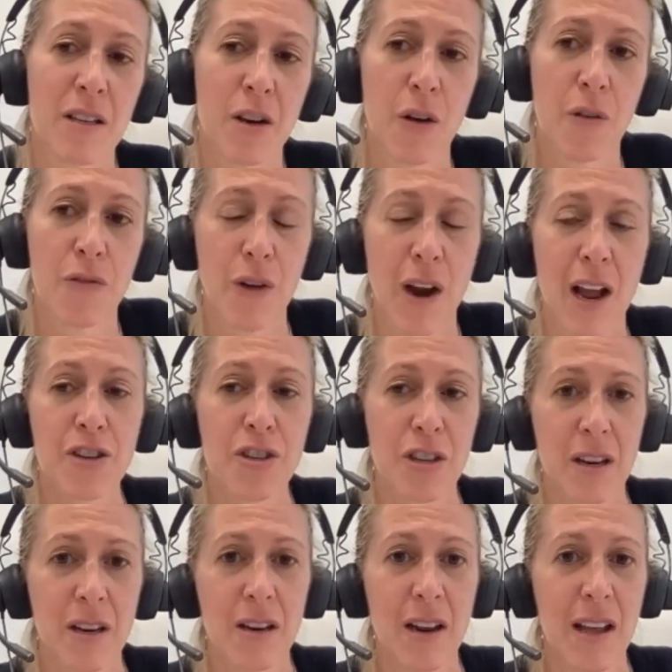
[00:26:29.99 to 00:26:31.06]
you know, fresh
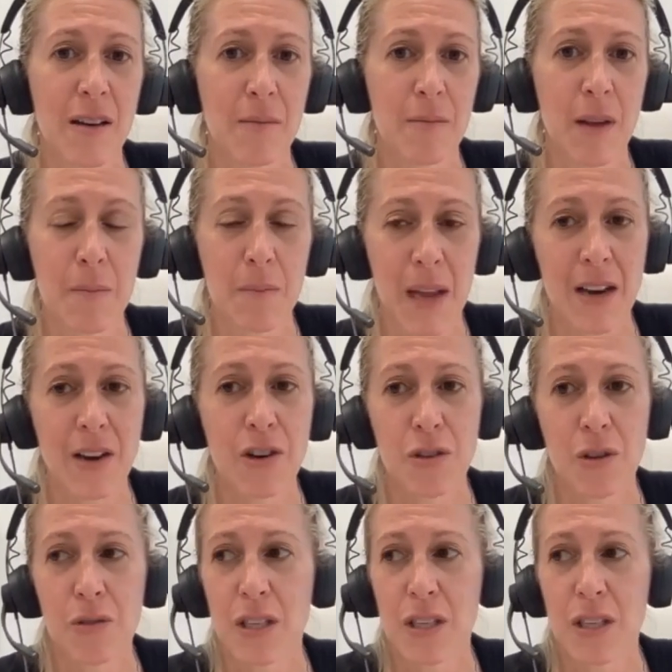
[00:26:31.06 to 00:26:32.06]
and and and manage those